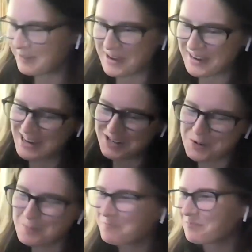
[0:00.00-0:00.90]
Oh my
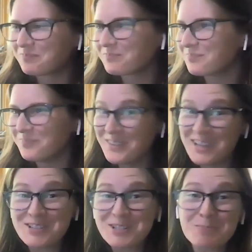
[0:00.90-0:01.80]
gosh,
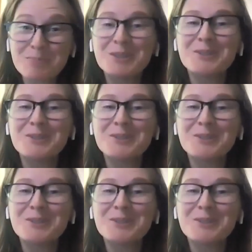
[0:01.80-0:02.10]
it's just